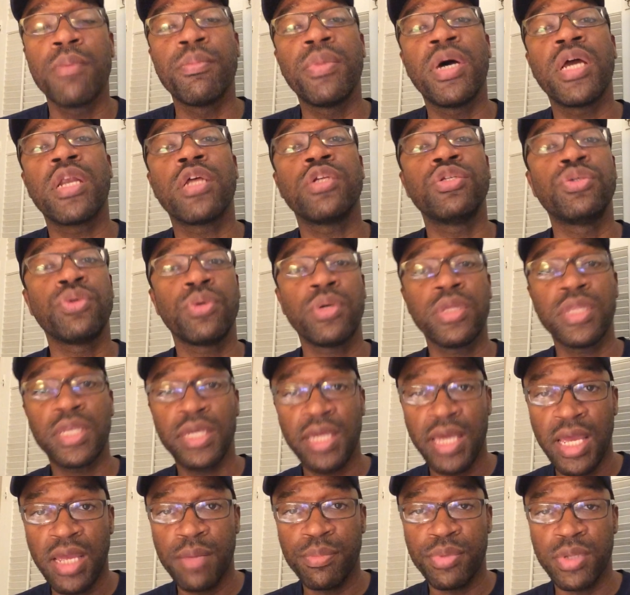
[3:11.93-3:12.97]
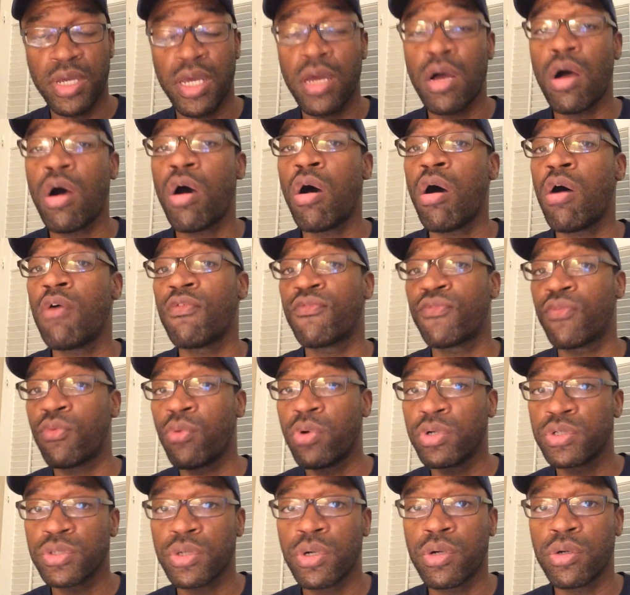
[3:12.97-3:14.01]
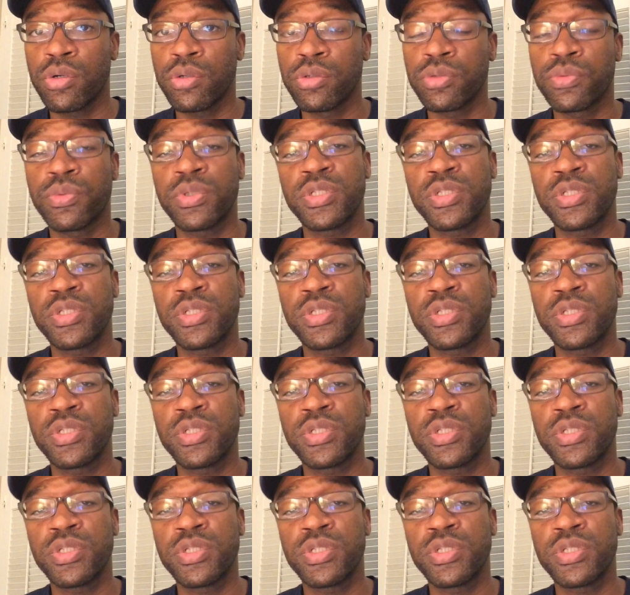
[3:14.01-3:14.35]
but during the gameplay, all four turtles